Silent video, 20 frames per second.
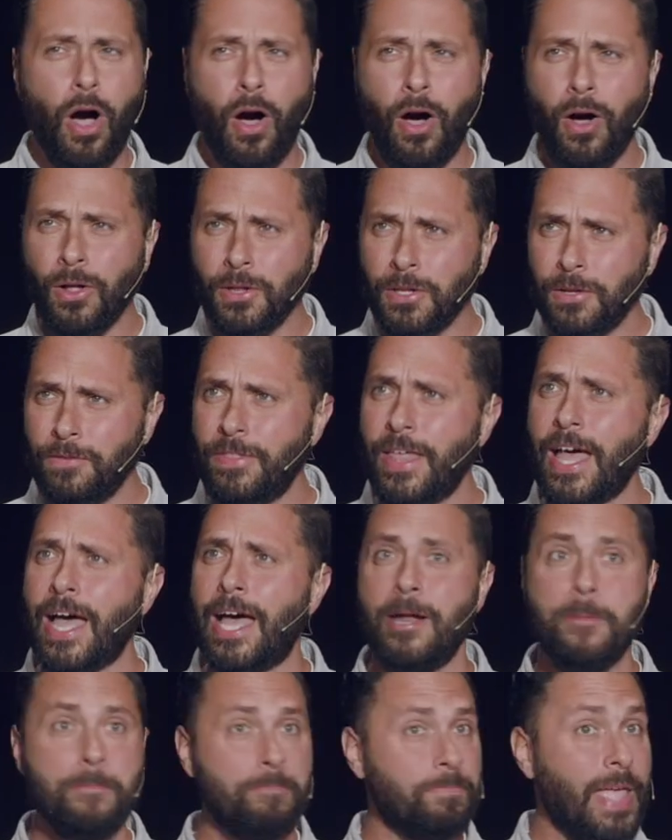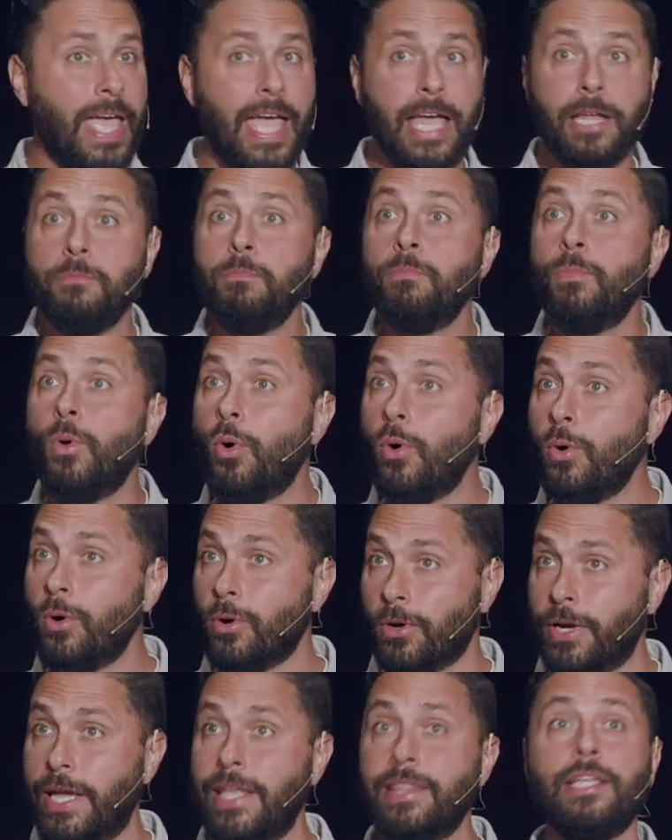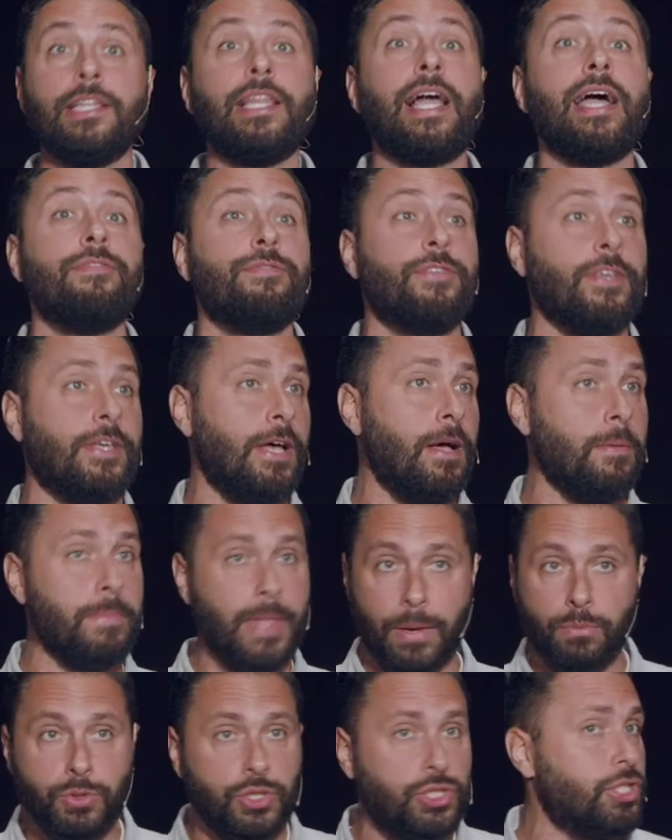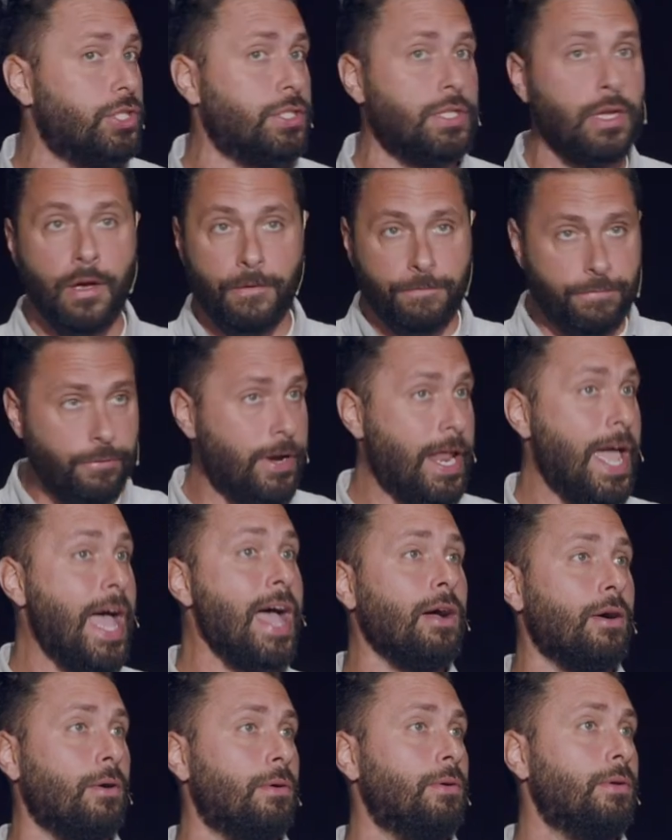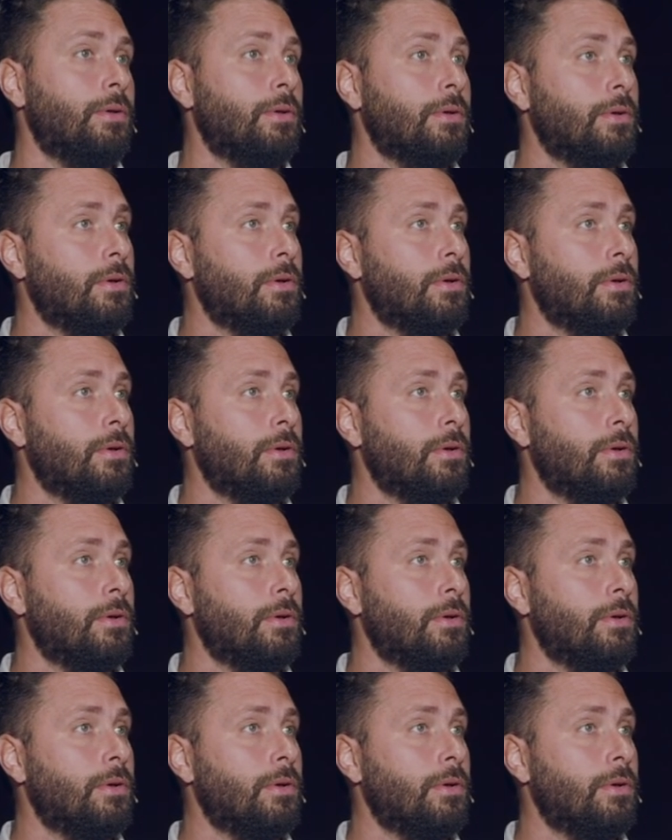All of that and more in the life to come. That was just for now.